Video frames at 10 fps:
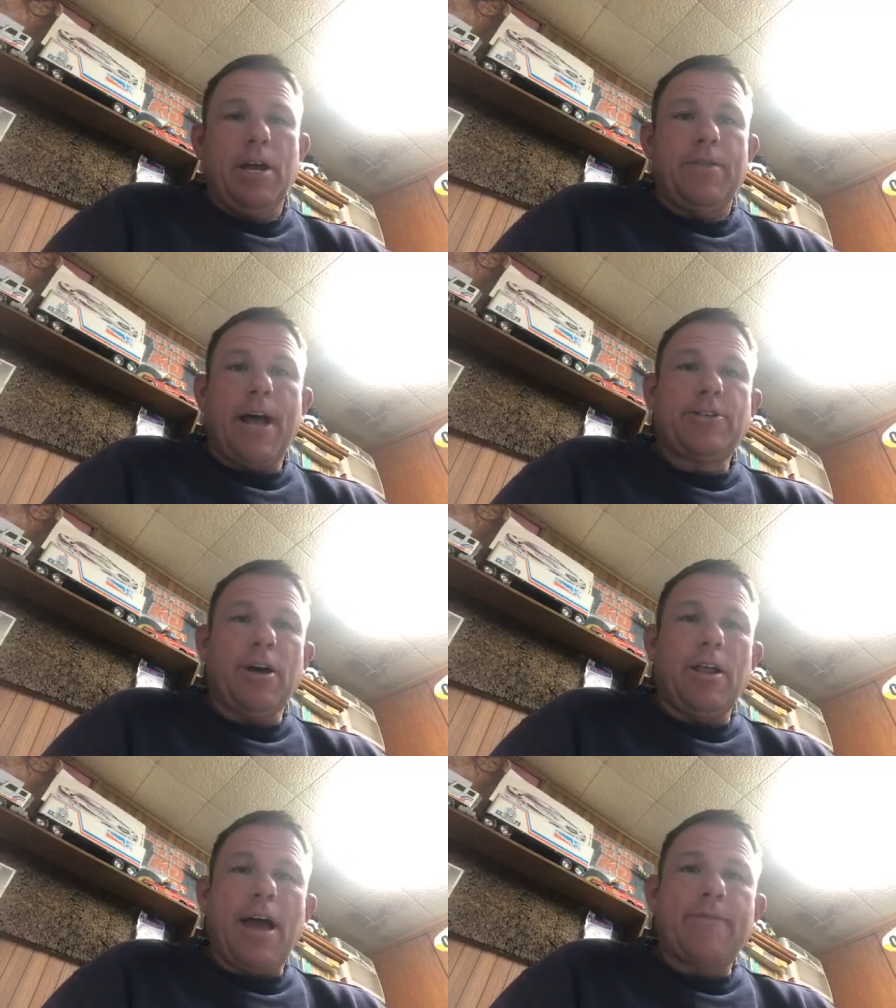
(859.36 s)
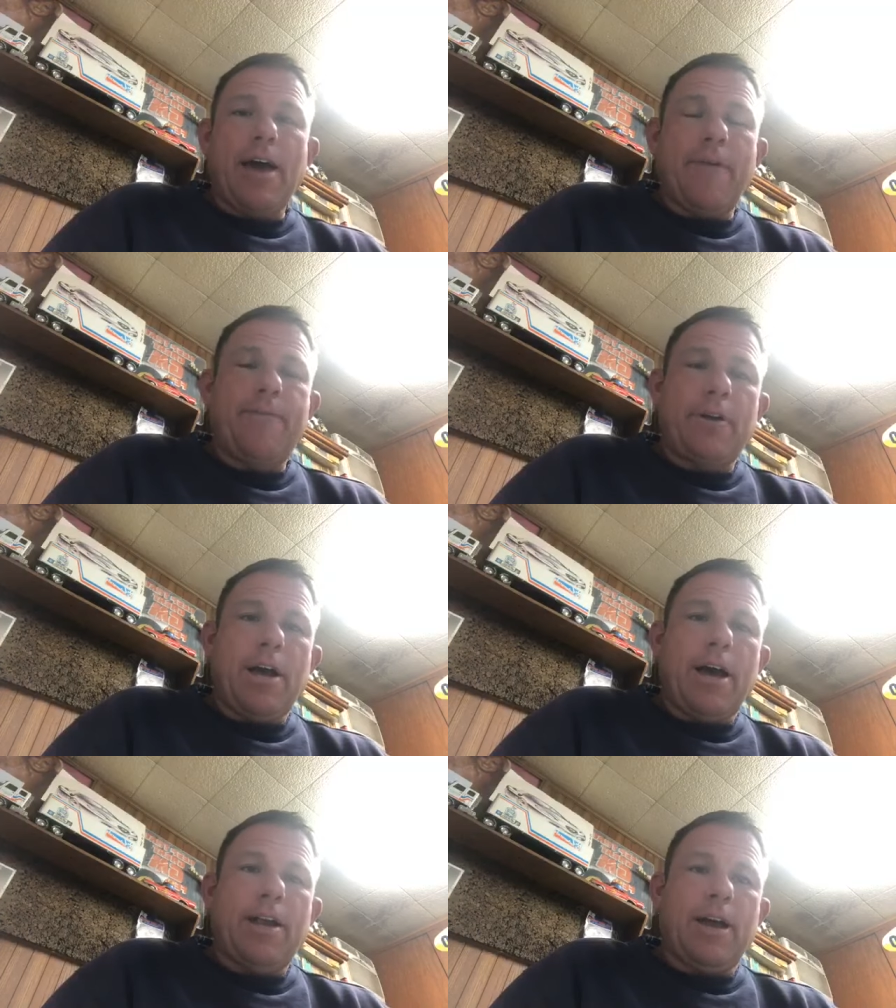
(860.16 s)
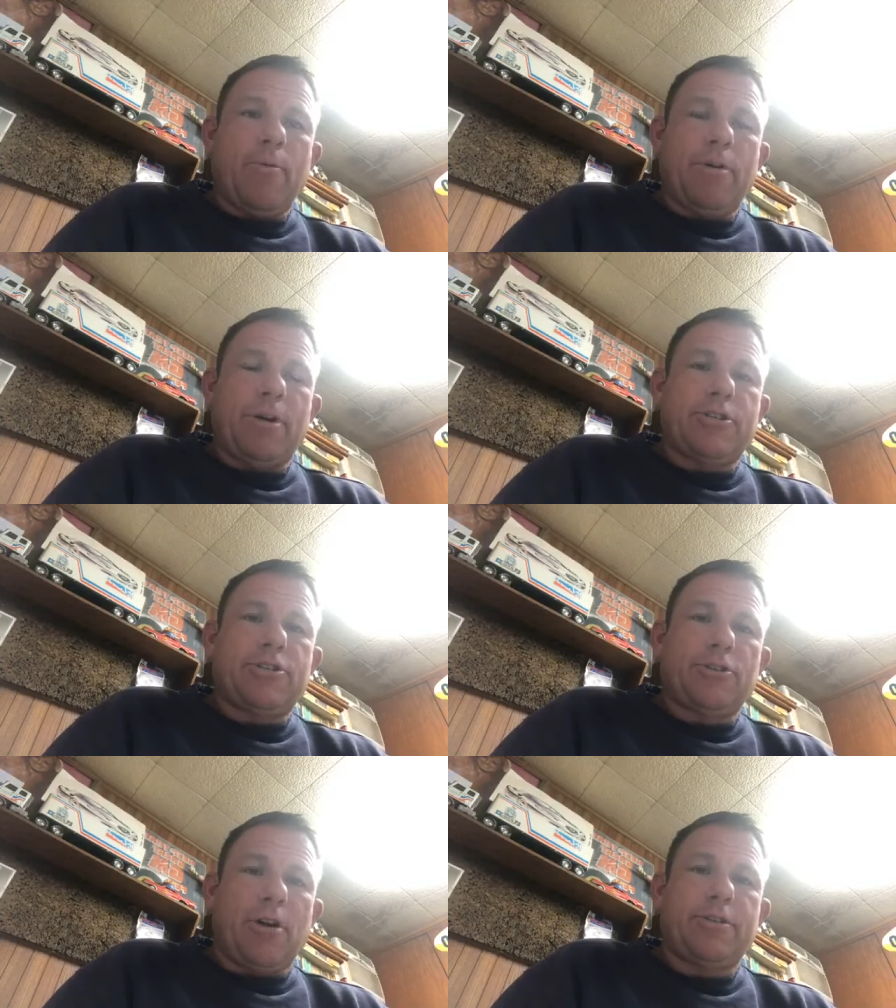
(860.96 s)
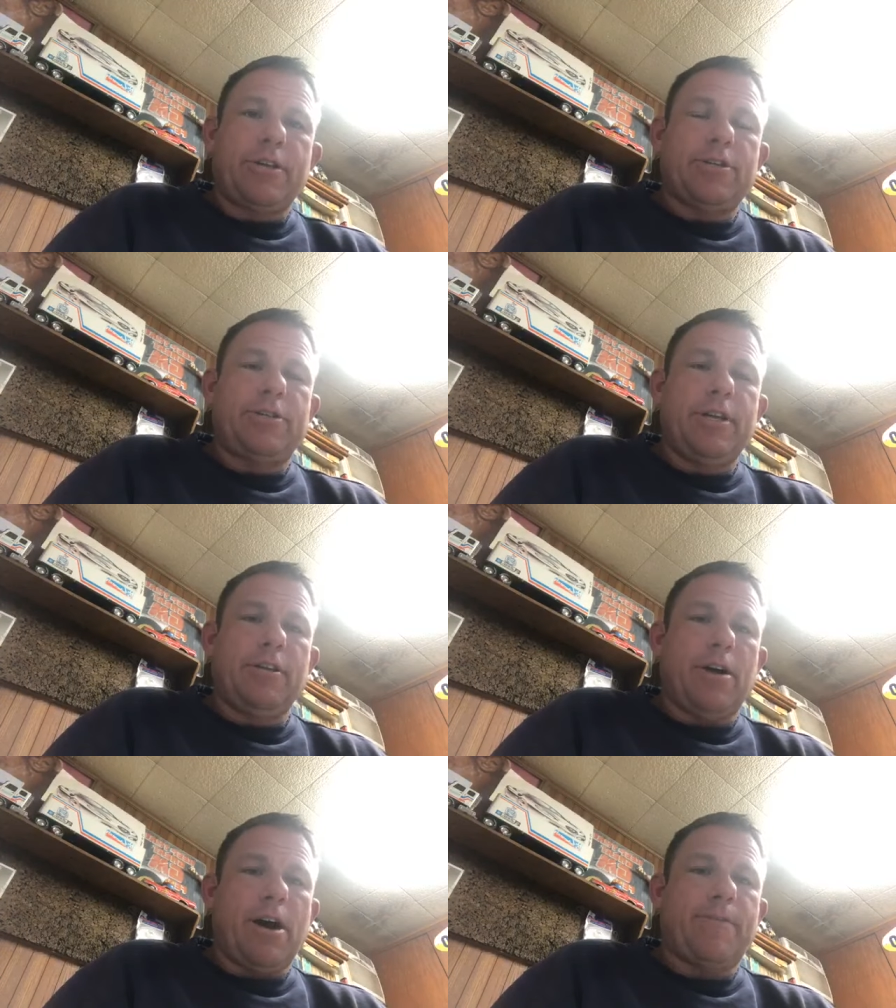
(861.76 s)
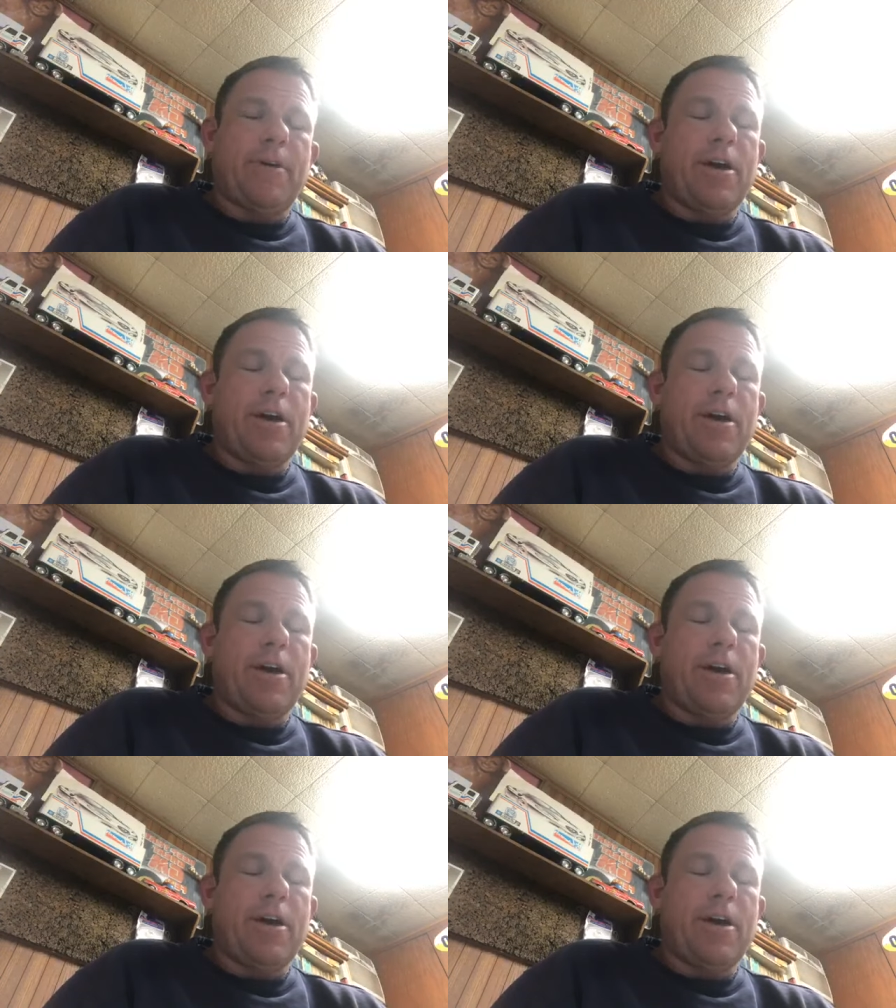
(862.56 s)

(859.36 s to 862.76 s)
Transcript: that's all I've got for tonight. I wanted to start this deal off.